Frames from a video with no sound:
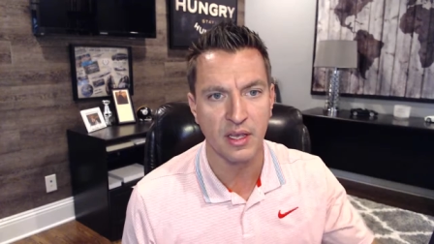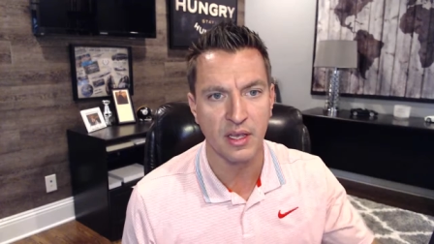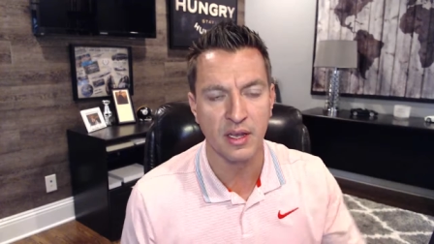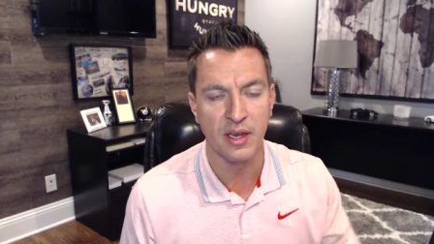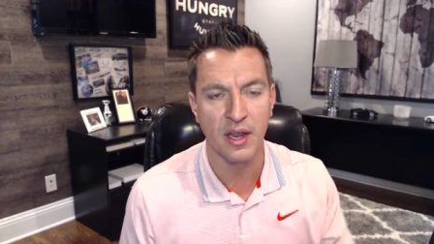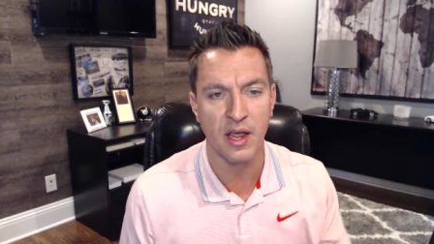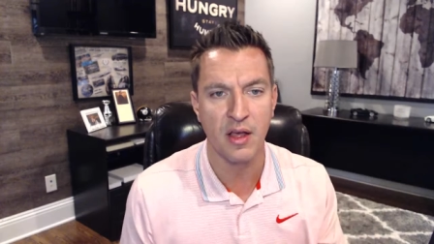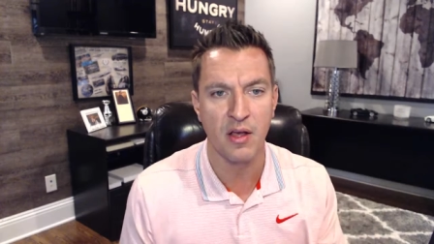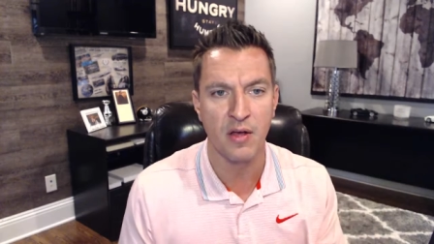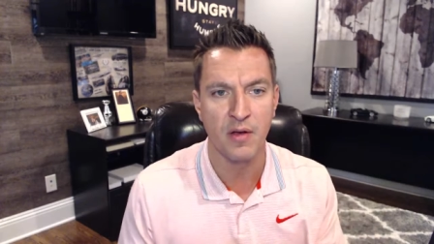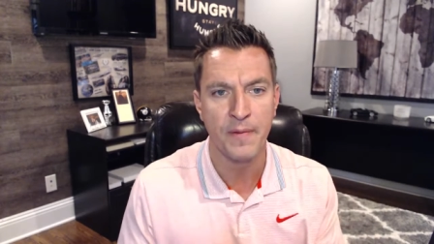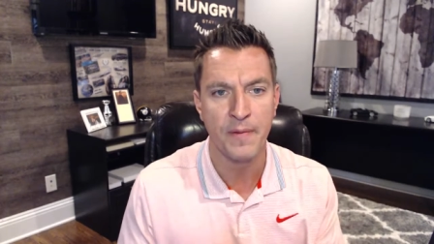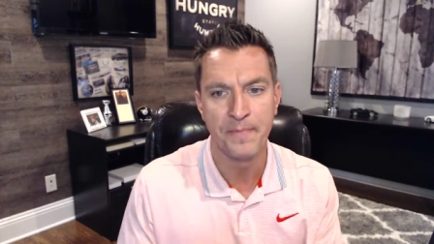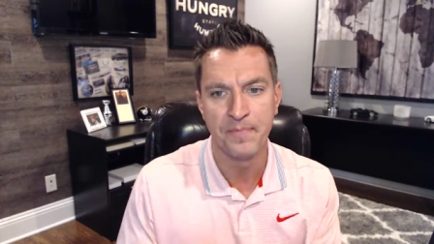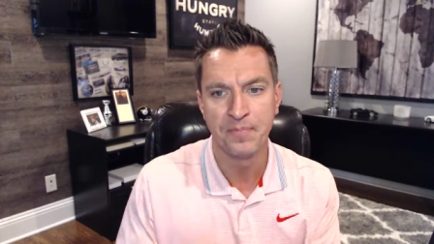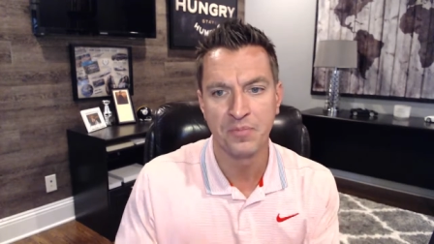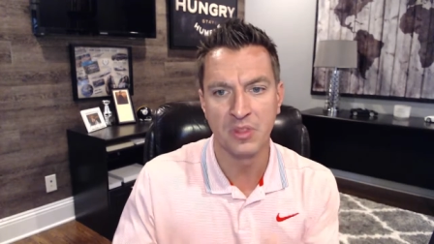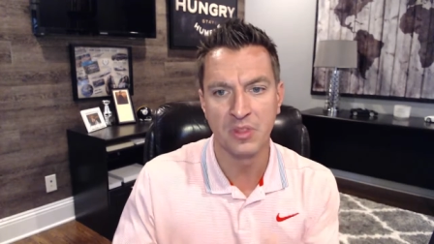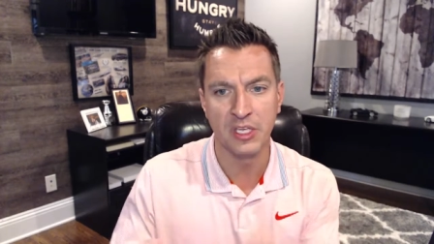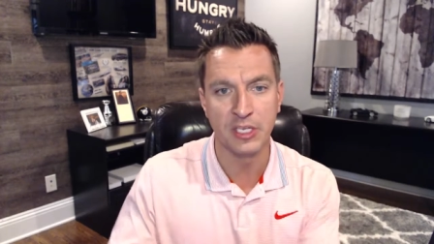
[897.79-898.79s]
and how
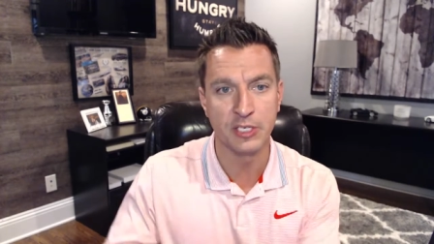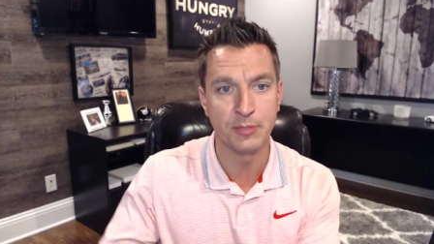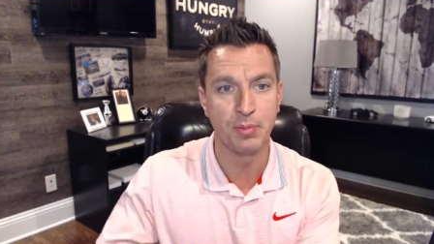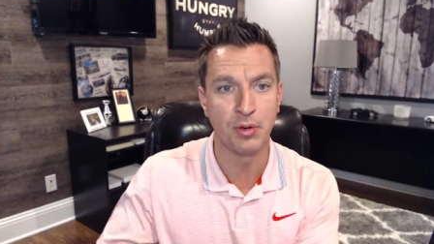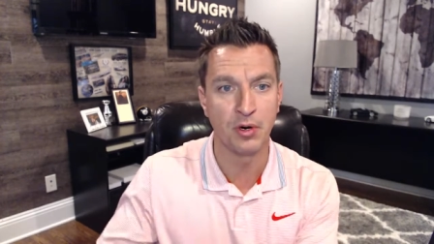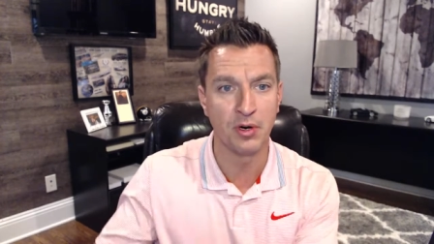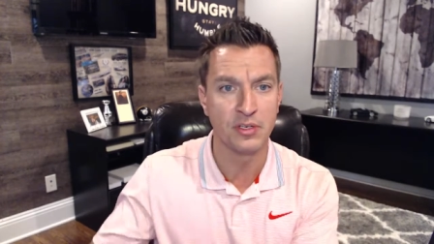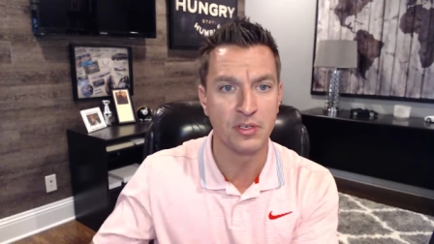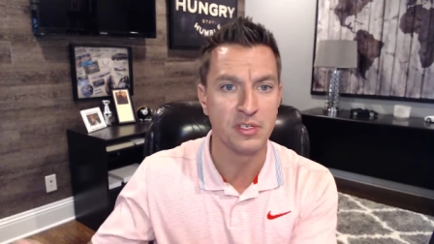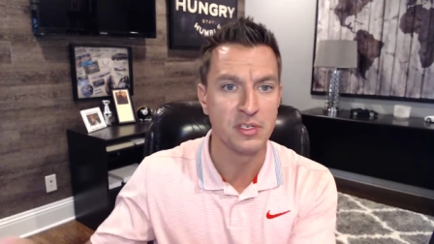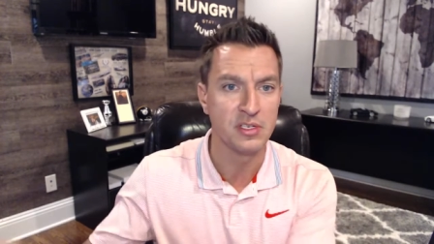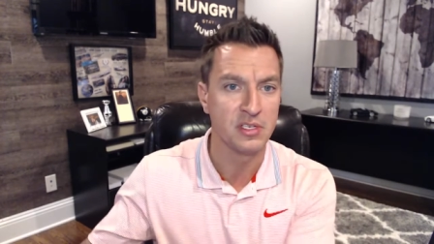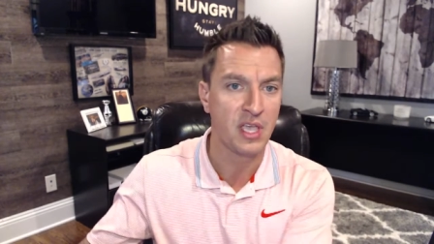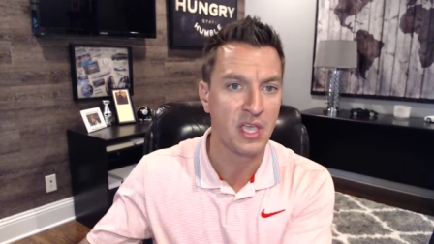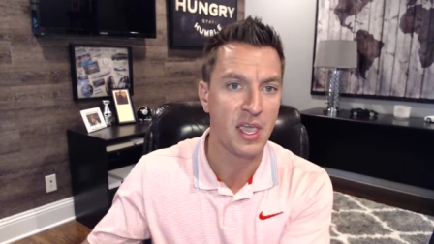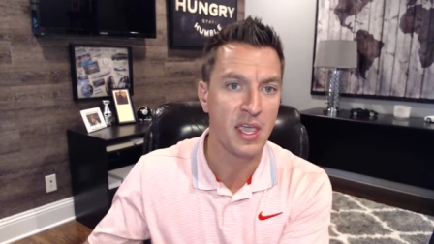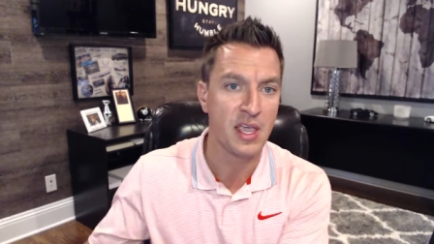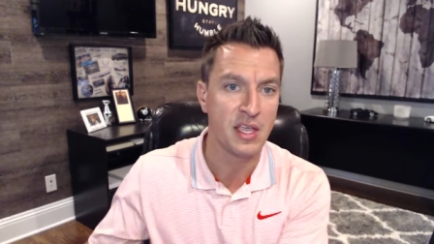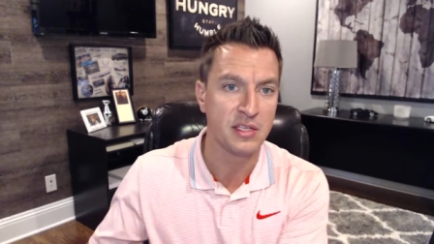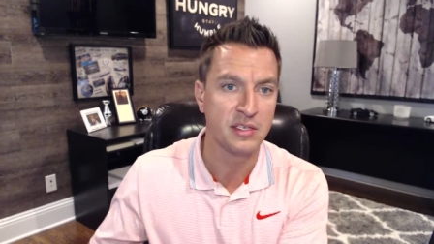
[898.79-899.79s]
this person's
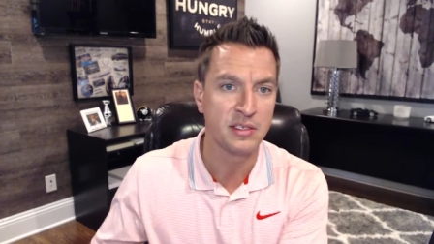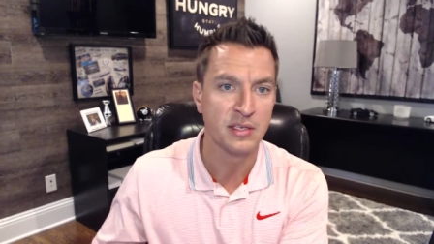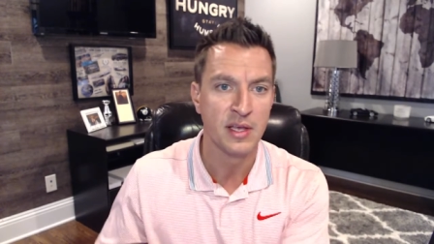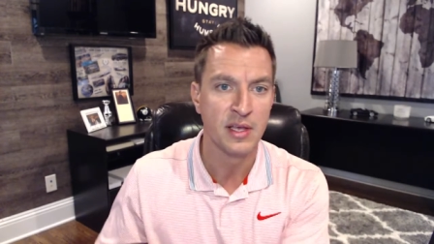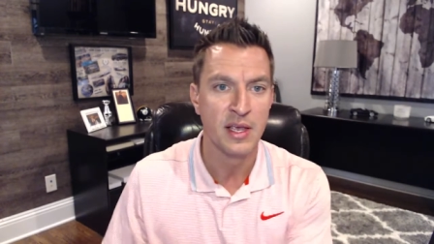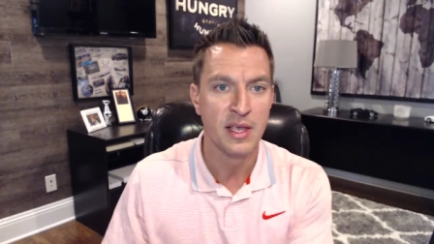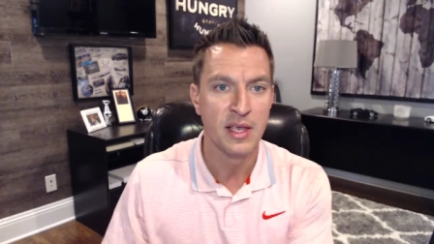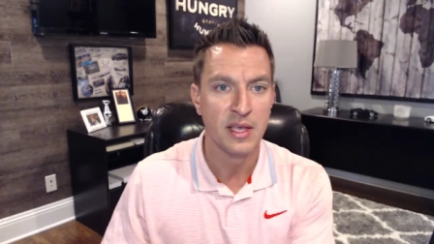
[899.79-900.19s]
kids